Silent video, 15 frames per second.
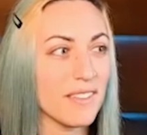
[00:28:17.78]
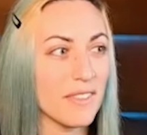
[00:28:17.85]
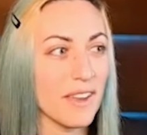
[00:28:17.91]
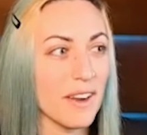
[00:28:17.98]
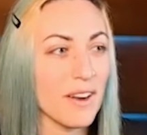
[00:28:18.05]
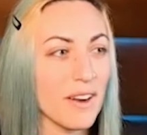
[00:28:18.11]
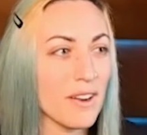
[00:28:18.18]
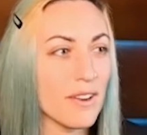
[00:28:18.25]

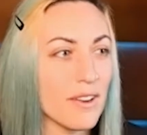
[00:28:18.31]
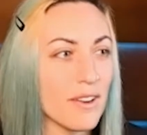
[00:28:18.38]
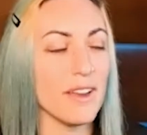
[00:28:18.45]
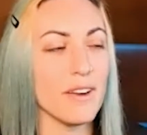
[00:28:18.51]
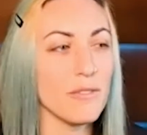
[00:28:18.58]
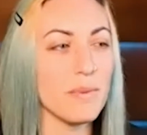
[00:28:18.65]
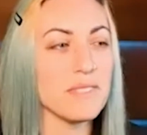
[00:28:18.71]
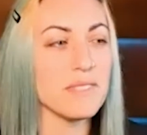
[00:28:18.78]
there
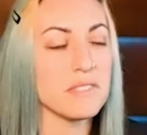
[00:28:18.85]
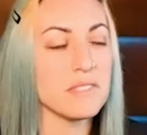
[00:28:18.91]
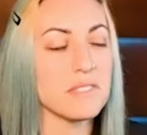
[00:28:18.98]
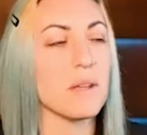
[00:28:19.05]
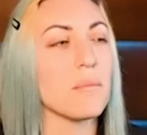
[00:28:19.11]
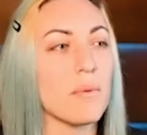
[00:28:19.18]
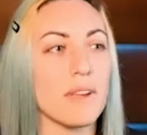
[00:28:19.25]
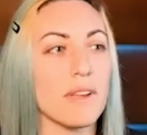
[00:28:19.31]
have been
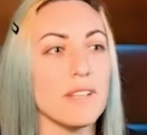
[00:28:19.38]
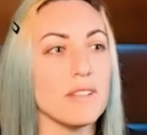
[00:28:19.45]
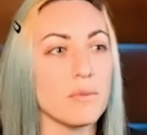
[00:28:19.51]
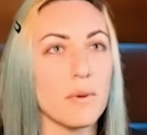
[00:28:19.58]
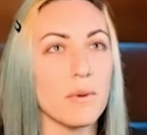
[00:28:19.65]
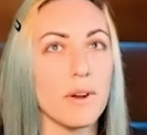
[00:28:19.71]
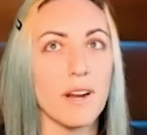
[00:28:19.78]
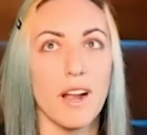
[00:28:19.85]
some
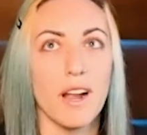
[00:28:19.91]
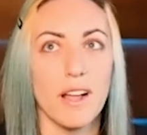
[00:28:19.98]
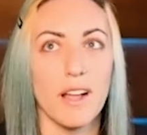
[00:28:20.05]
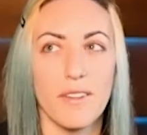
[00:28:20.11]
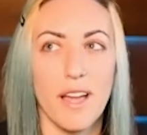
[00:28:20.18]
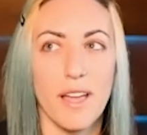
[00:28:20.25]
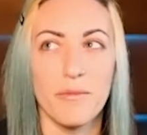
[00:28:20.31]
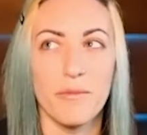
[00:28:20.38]
points where
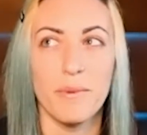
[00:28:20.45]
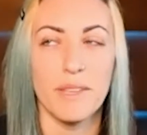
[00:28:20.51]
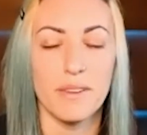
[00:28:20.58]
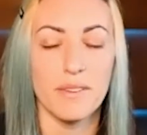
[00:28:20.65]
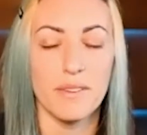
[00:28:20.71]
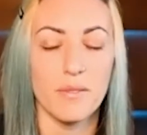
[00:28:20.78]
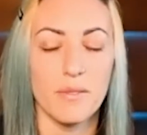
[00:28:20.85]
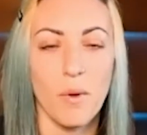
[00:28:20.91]
I've
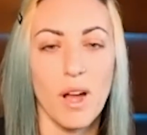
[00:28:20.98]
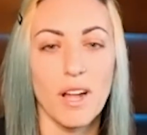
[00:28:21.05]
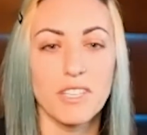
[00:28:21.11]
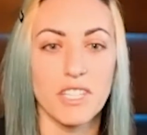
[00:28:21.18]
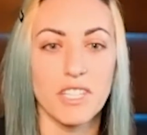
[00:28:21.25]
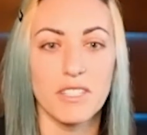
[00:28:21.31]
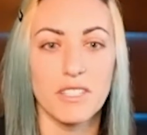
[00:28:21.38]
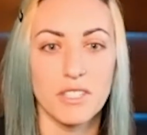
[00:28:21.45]
been
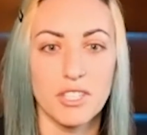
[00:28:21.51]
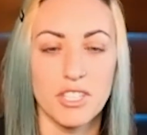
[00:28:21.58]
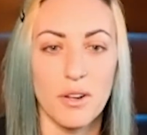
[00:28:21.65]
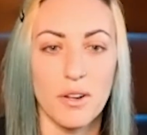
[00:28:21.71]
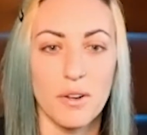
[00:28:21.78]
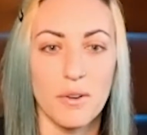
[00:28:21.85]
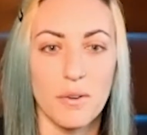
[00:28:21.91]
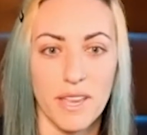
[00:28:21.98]
watching the
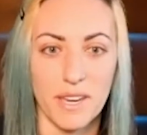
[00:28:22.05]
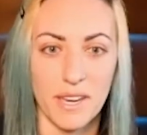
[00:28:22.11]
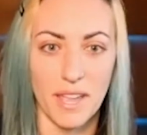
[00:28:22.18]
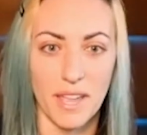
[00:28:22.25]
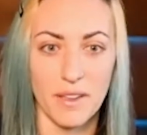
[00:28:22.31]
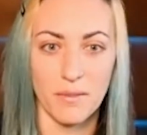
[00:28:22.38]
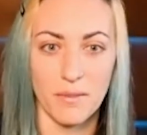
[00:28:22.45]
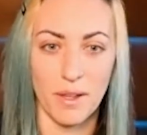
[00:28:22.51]
show and
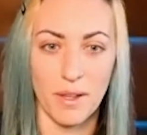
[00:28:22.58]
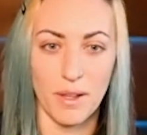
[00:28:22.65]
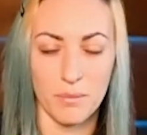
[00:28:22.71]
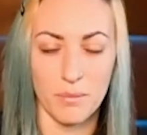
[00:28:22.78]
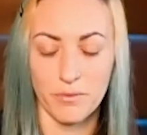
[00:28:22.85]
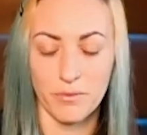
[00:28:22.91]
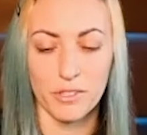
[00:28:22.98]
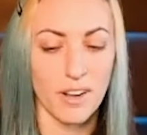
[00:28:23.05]
I'm
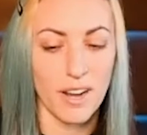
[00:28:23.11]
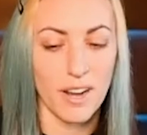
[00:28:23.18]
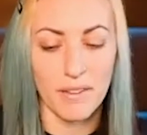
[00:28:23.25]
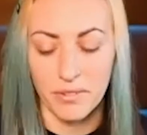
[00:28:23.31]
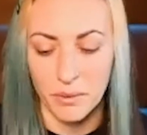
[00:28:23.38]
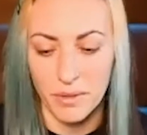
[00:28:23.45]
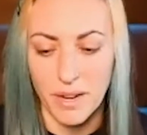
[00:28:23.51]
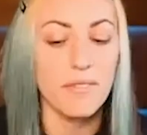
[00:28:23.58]

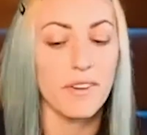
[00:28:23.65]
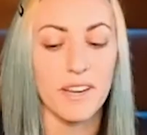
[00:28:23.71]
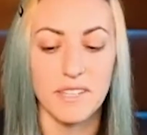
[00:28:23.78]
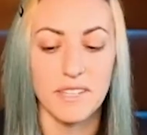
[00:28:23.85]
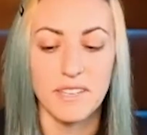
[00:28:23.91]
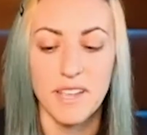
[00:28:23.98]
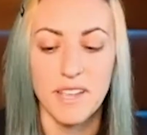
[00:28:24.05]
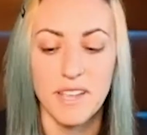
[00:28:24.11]
photographing or whatever.
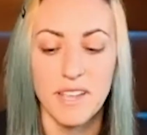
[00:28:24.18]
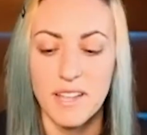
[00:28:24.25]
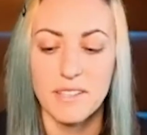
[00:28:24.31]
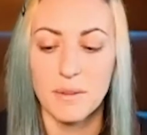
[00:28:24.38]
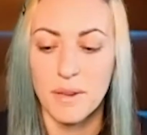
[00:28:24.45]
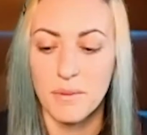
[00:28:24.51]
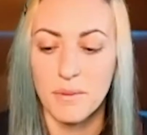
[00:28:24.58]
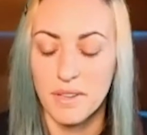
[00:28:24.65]
And
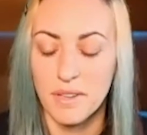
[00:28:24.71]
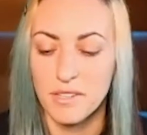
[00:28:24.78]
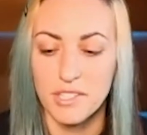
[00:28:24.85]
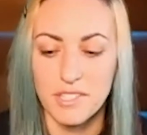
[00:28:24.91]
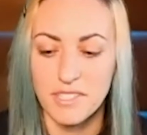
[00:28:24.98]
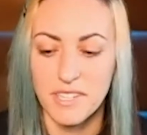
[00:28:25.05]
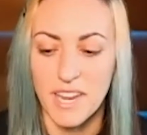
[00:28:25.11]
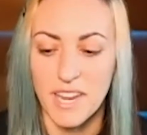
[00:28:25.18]
sometimes I
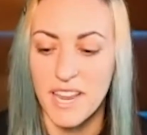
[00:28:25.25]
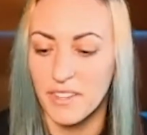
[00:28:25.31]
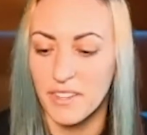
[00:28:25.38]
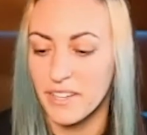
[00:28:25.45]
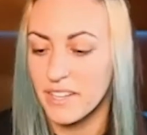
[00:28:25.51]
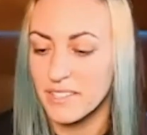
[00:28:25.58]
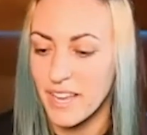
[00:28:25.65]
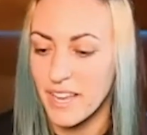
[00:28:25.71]
just take
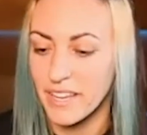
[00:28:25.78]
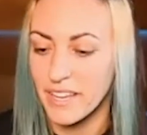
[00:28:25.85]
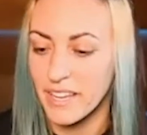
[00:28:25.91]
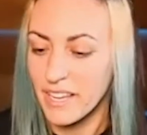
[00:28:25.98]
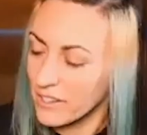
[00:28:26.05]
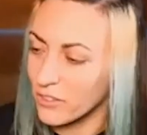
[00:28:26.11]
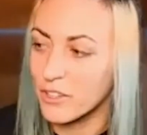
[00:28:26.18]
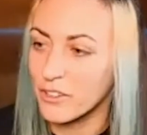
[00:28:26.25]
like a second
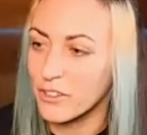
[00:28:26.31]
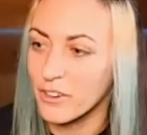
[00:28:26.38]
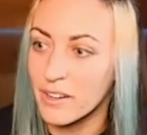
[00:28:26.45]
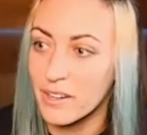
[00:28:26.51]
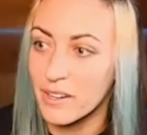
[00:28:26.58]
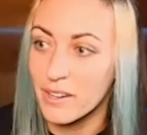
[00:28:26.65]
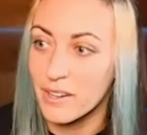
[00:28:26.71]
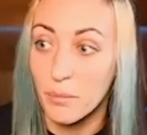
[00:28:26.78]
and look
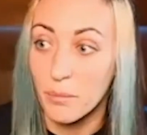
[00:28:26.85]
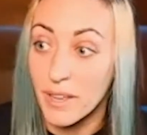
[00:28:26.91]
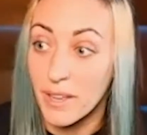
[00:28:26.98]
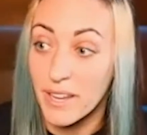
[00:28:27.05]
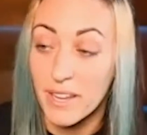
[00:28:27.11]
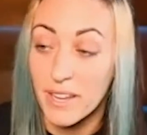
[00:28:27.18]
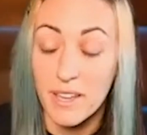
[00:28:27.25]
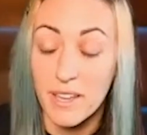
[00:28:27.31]
around and I'm
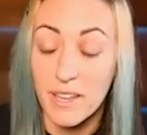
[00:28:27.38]
like,